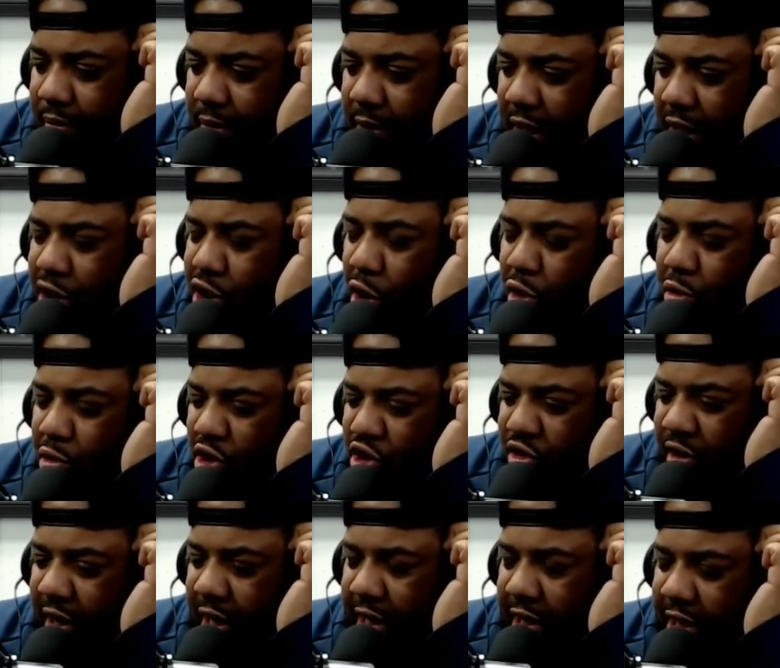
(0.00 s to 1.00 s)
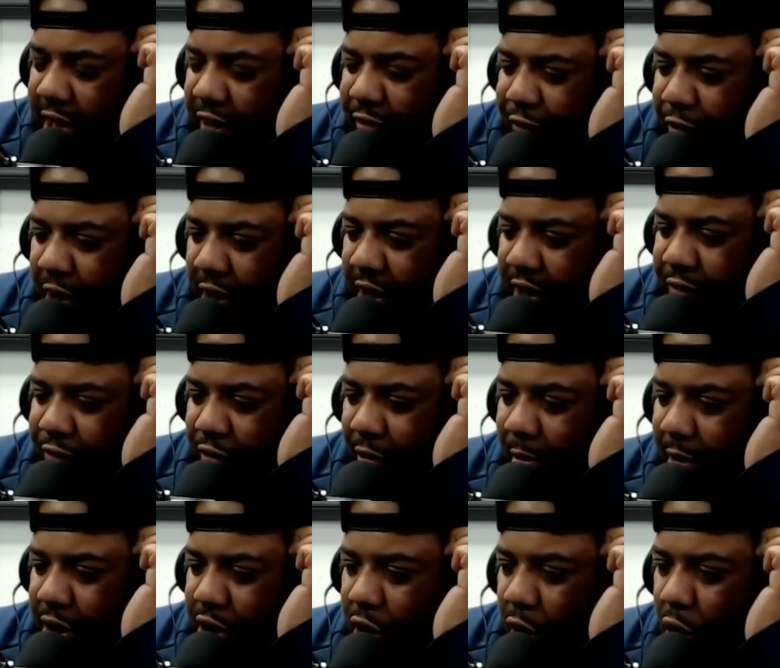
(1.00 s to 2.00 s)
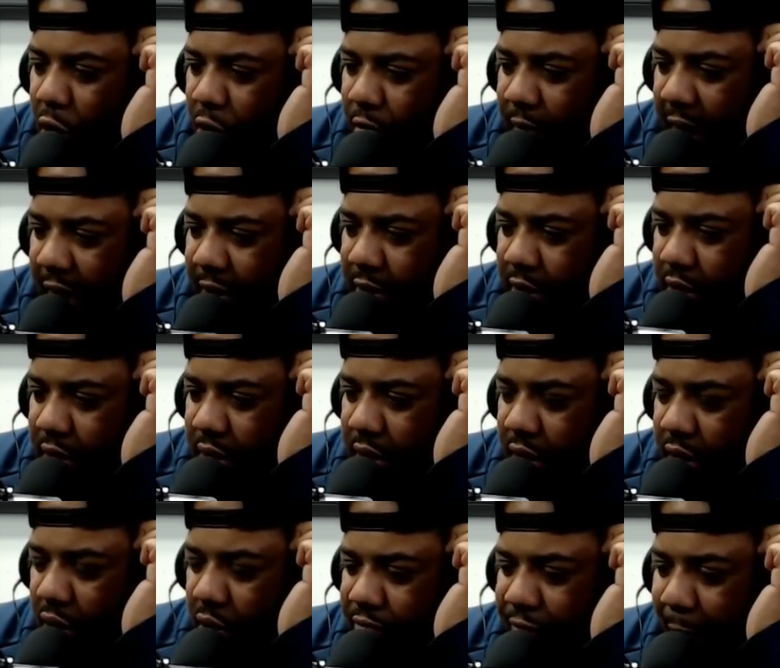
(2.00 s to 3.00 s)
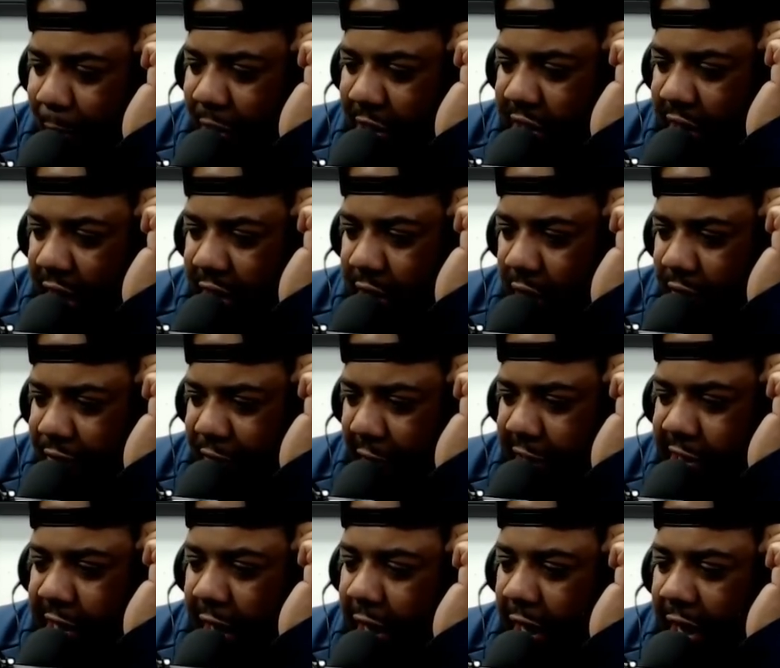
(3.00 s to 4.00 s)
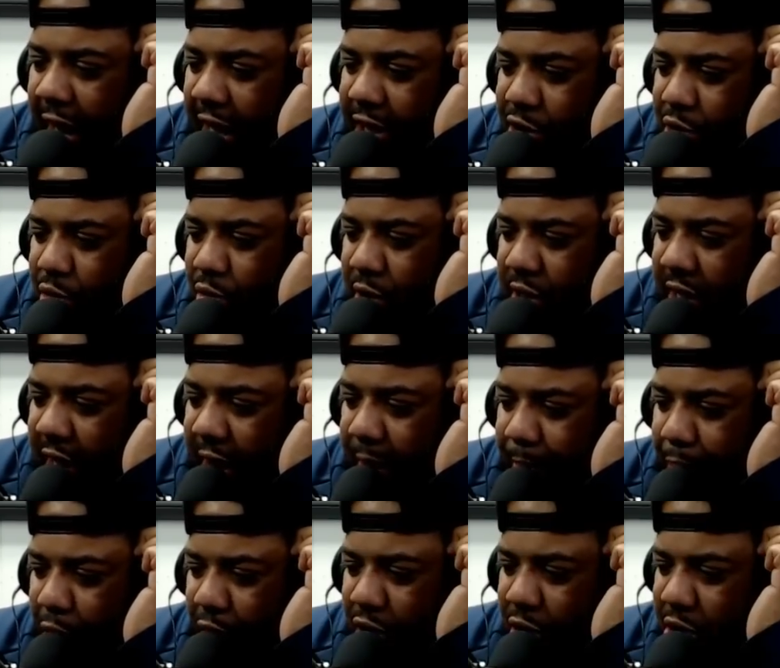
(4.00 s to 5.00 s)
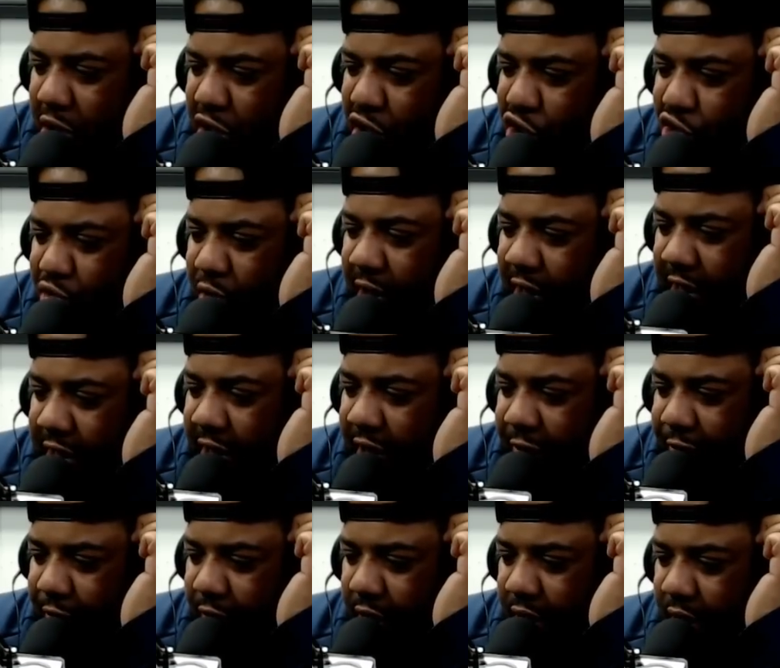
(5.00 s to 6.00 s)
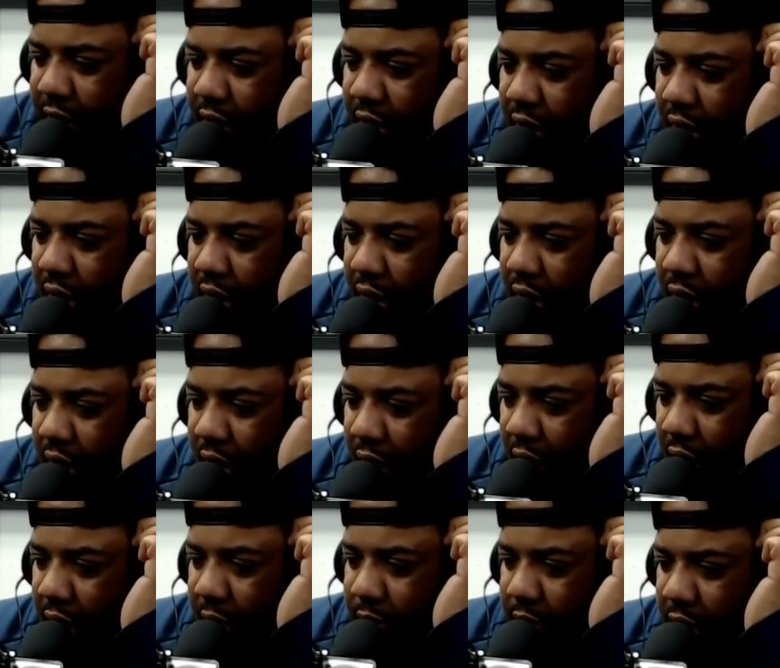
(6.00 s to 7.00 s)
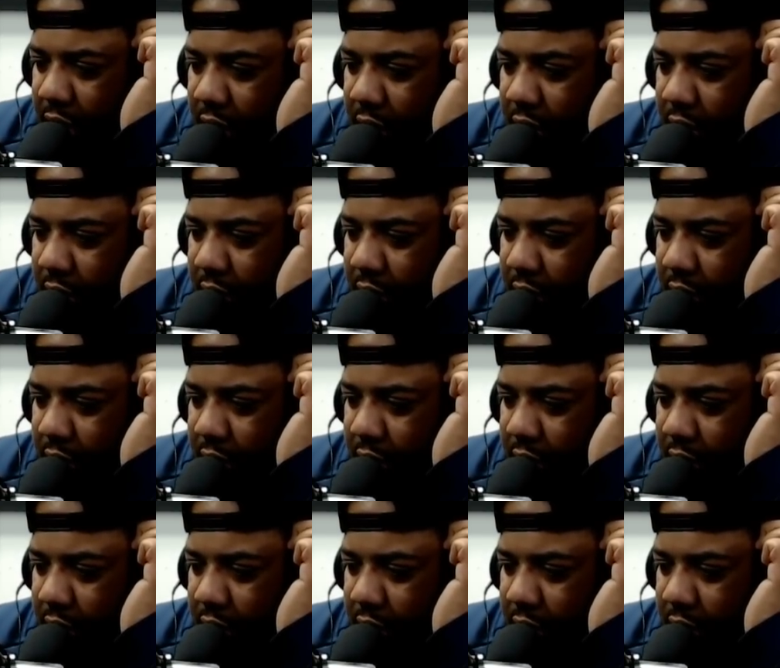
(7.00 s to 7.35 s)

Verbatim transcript: So you treat it differently from a third rounder, you know, from a psychological standpoint. You just treat it different. You know what I'm saying?